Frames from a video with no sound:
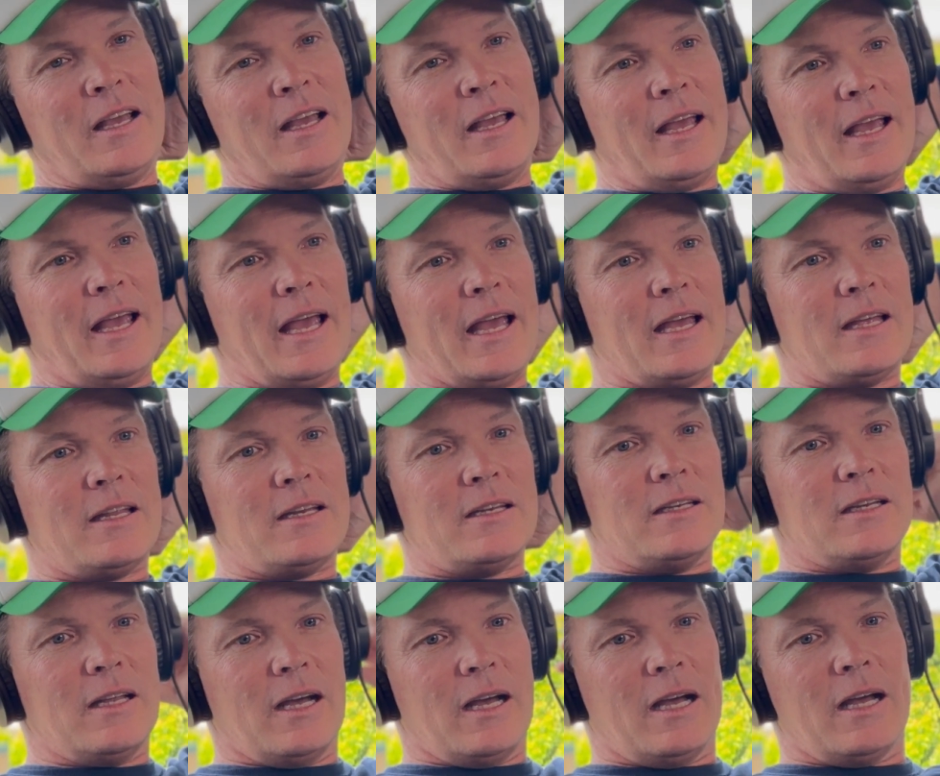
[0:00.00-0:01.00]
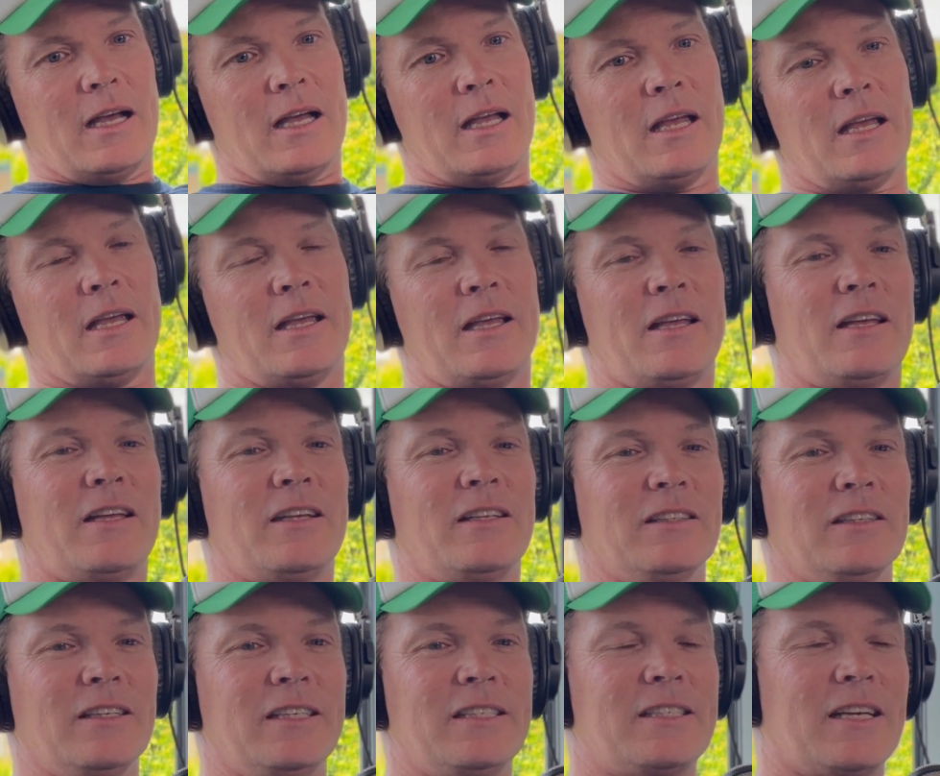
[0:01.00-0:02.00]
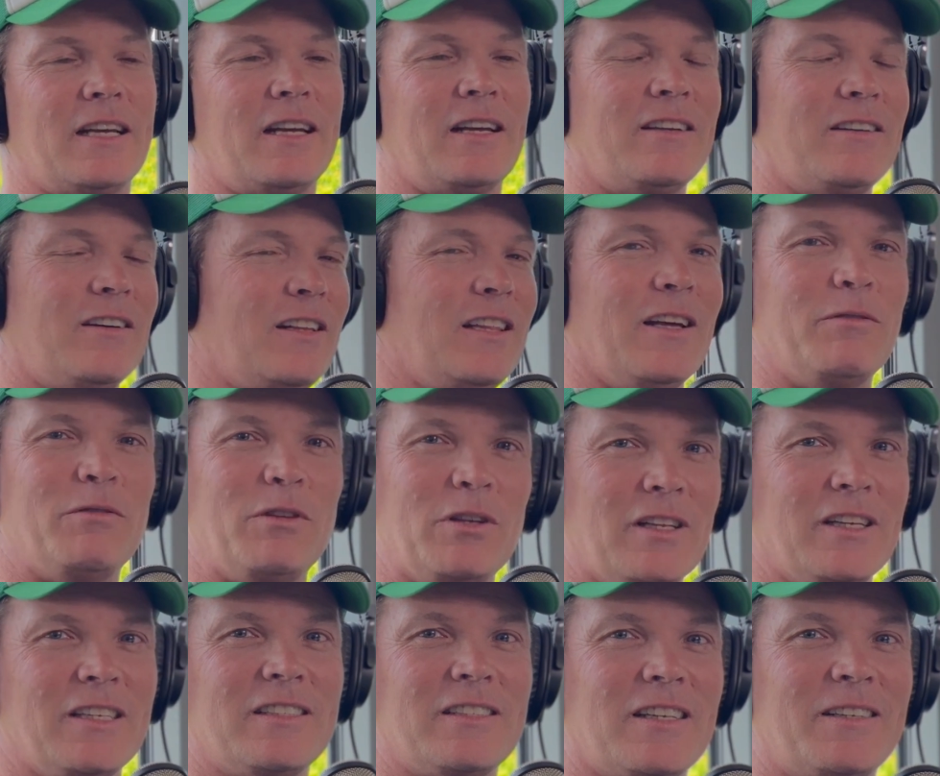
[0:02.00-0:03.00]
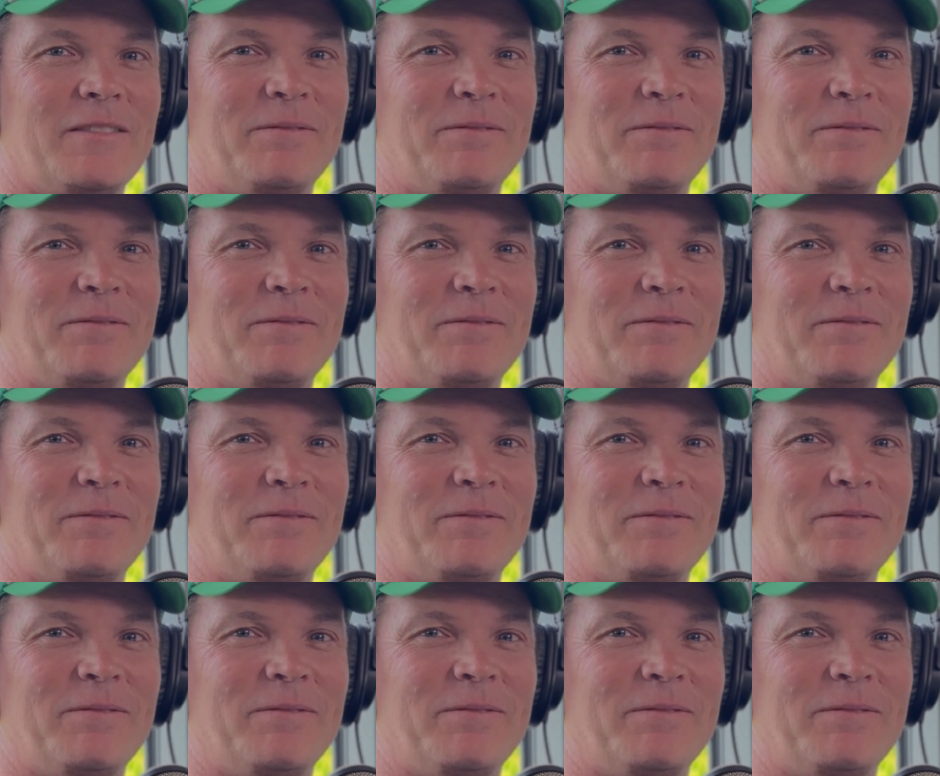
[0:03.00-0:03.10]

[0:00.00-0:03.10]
And Lisa, I love you, Lisa.